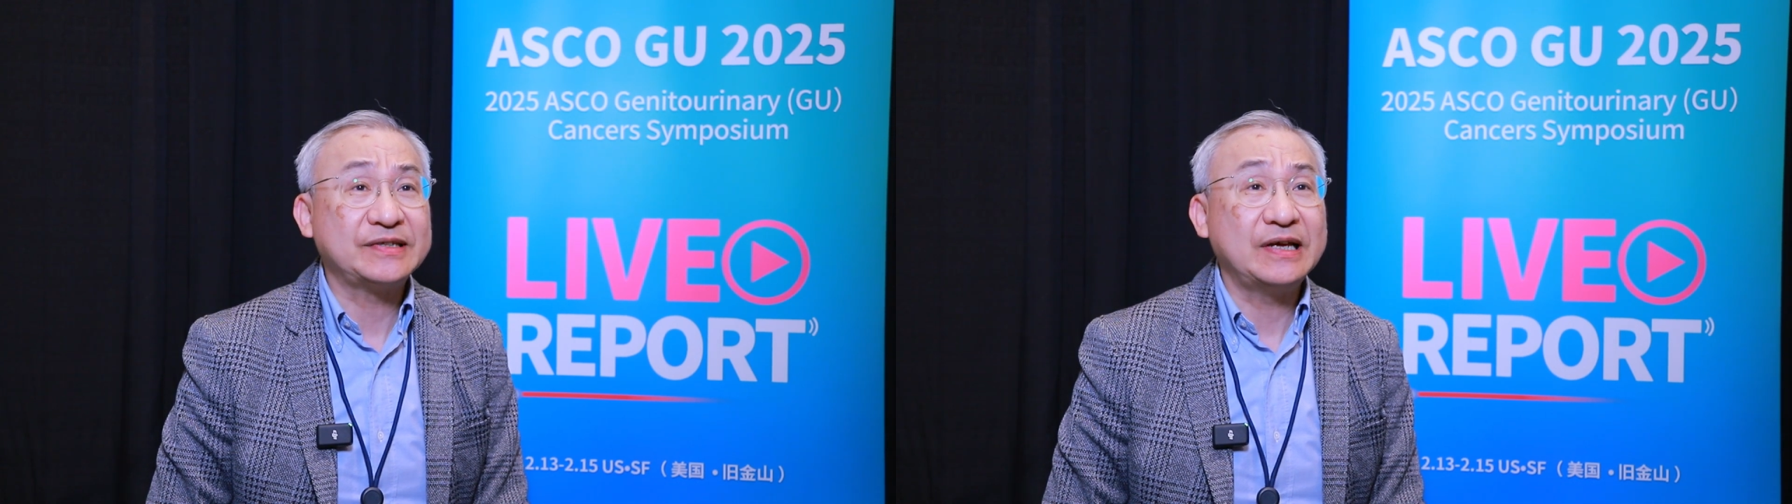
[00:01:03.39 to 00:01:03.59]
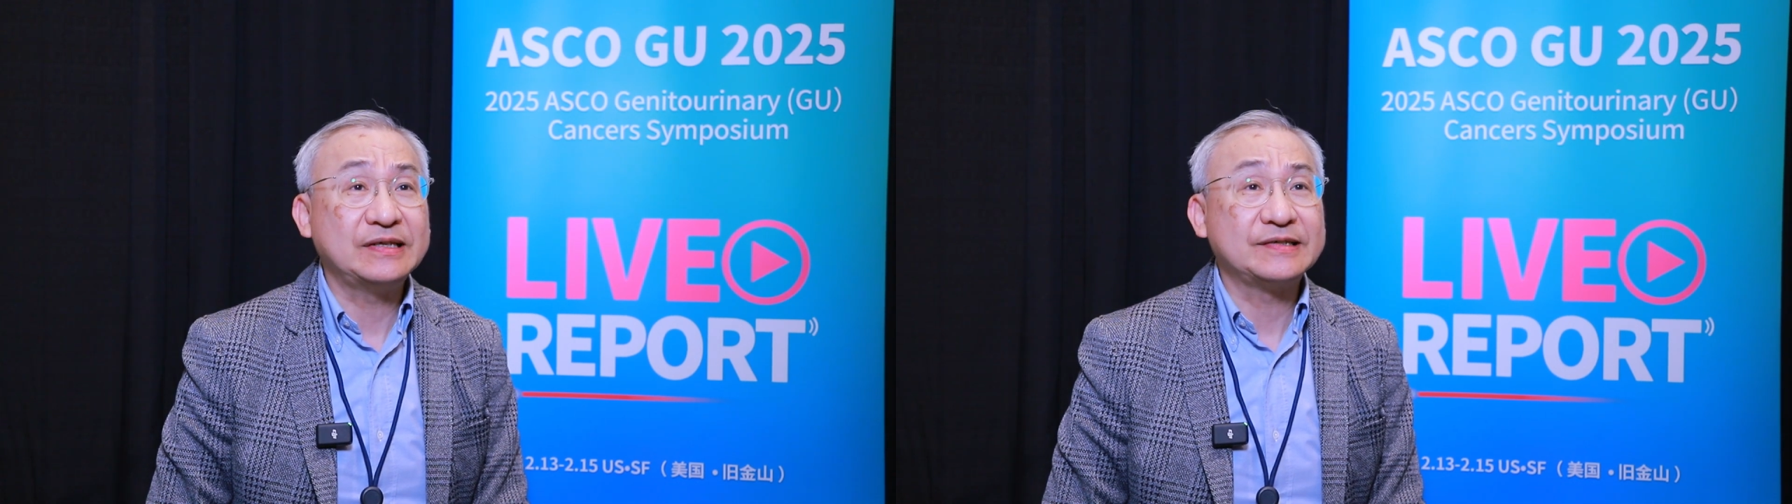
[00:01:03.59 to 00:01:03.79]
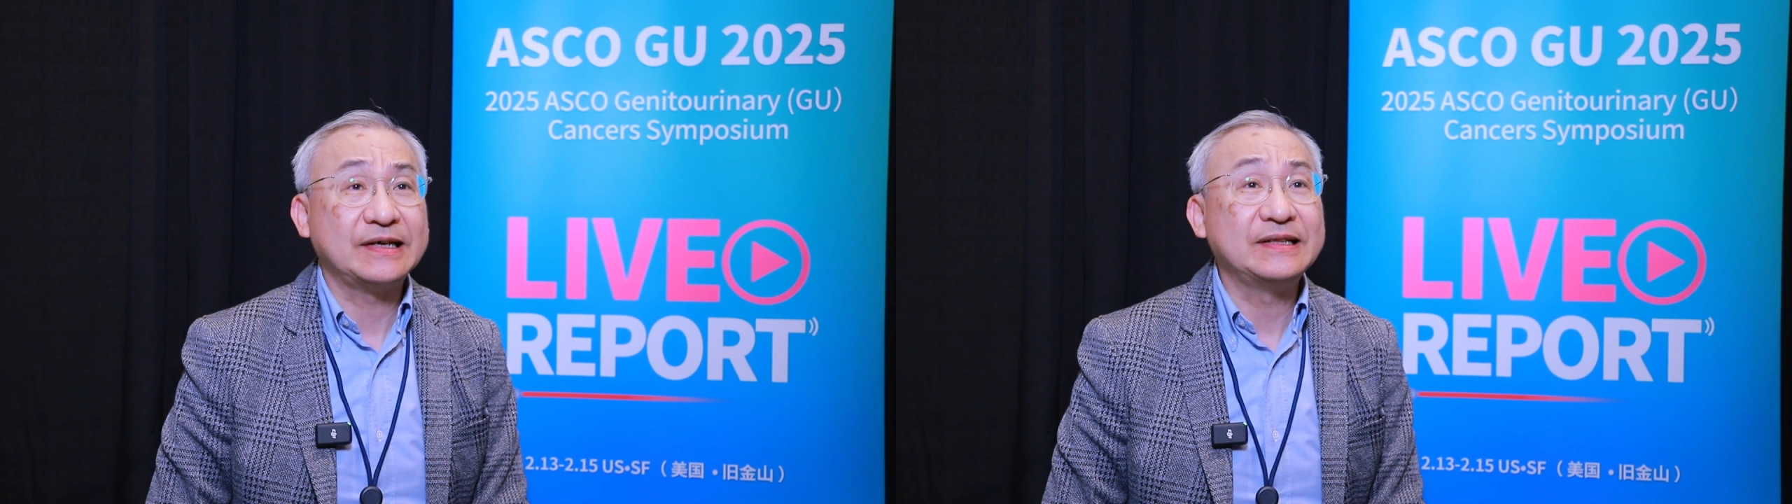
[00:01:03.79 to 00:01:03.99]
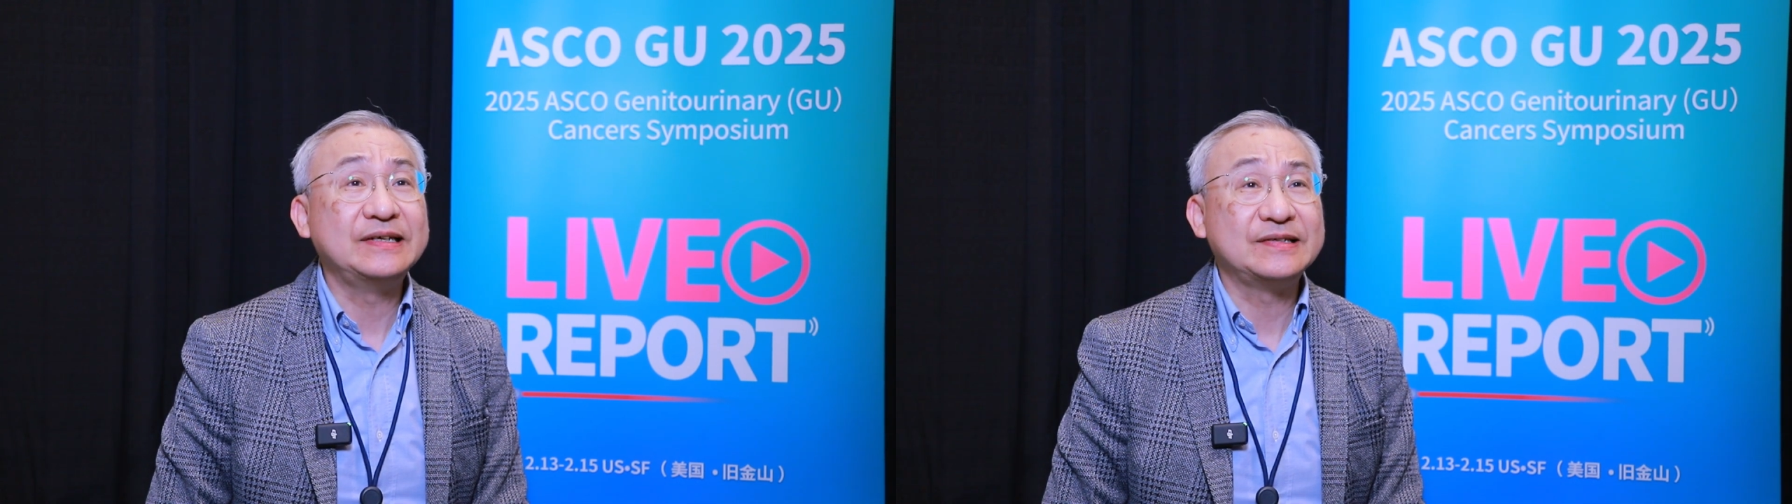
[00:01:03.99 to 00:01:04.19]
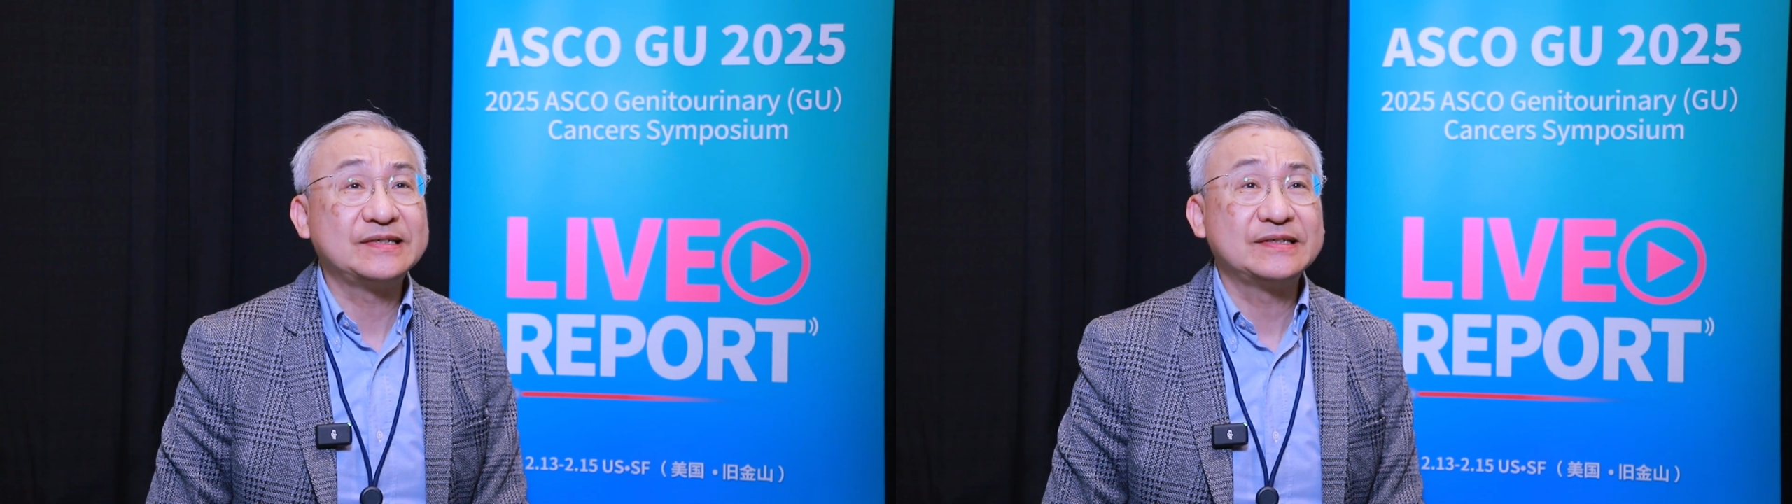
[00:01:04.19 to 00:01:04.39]
status at
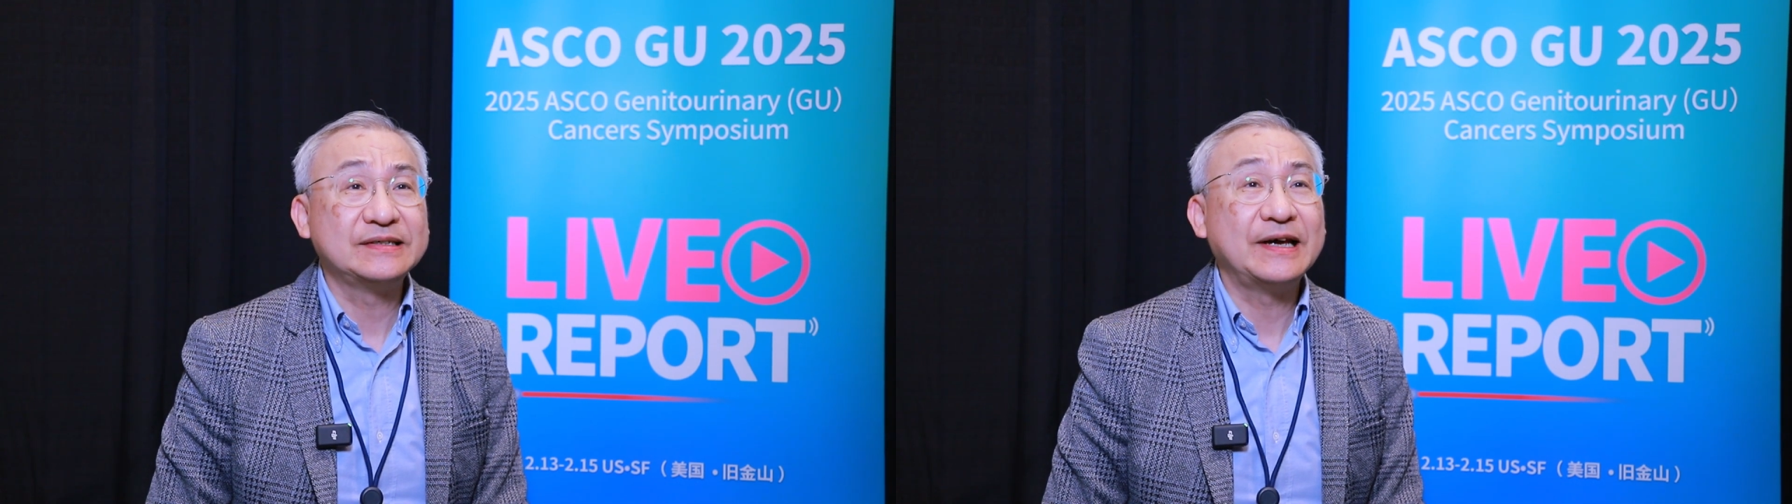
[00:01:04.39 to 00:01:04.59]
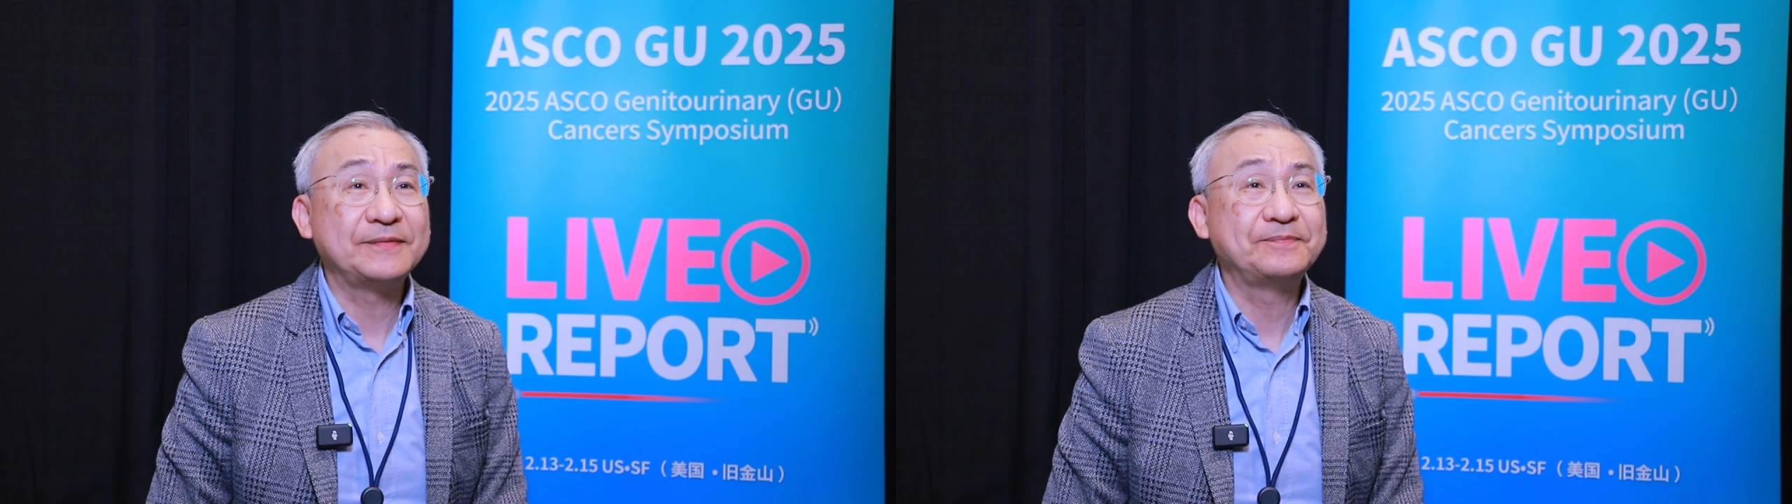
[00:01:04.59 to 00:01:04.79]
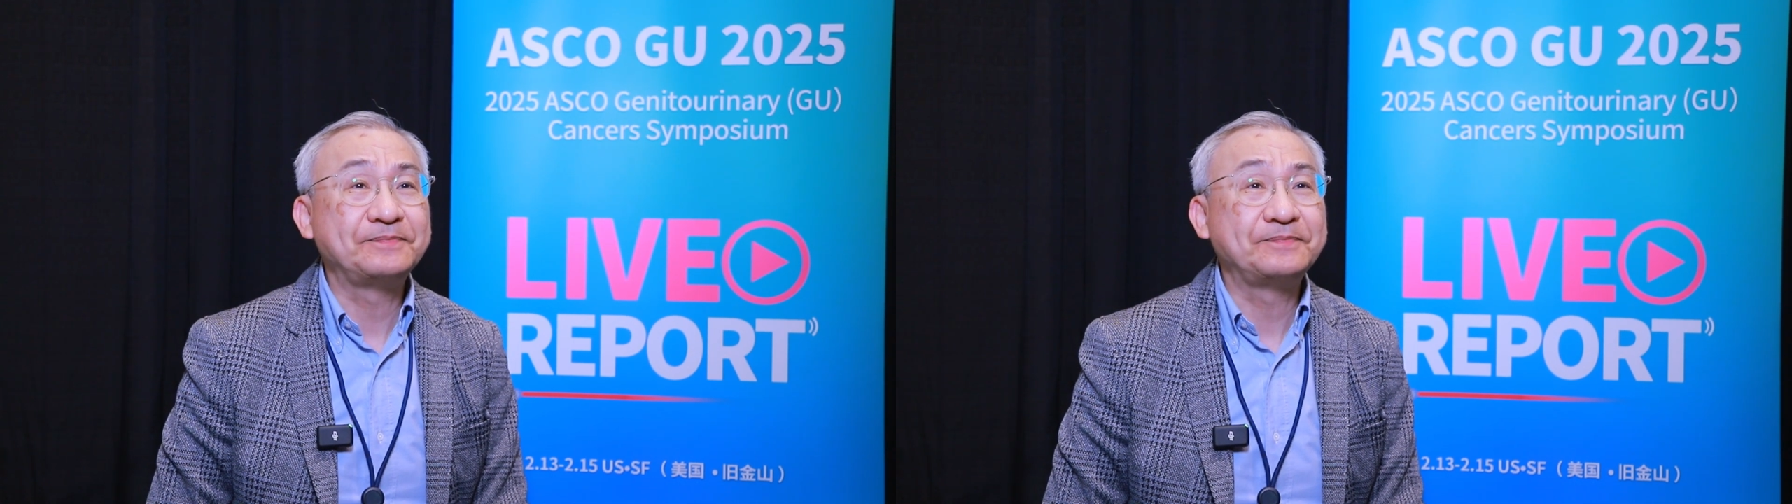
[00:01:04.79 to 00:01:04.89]
least, yeah.